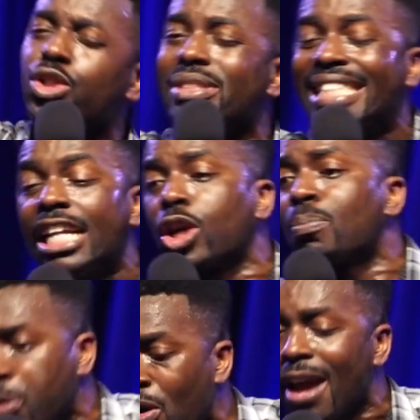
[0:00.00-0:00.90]
to teach on
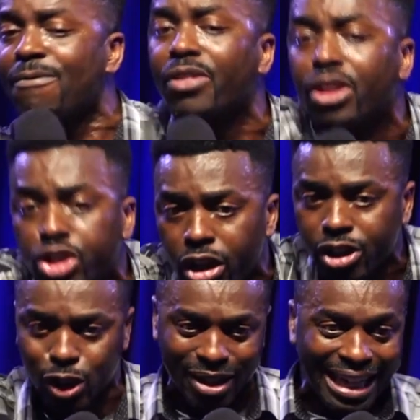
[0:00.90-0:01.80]
prayer for the
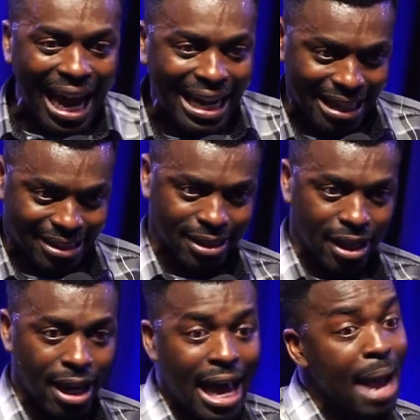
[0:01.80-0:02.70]
church to get it.
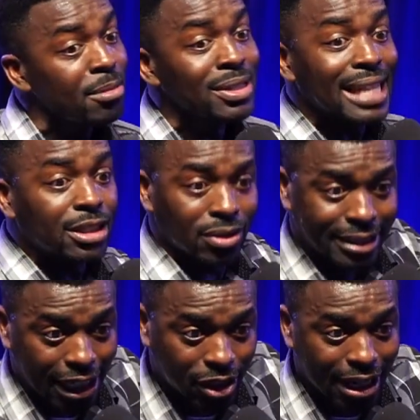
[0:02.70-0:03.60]
I'm not saying don't
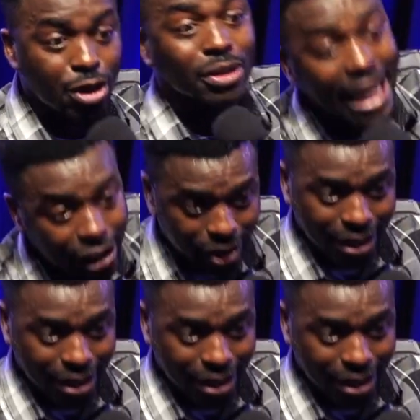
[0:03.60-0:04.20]
teach on it, you teach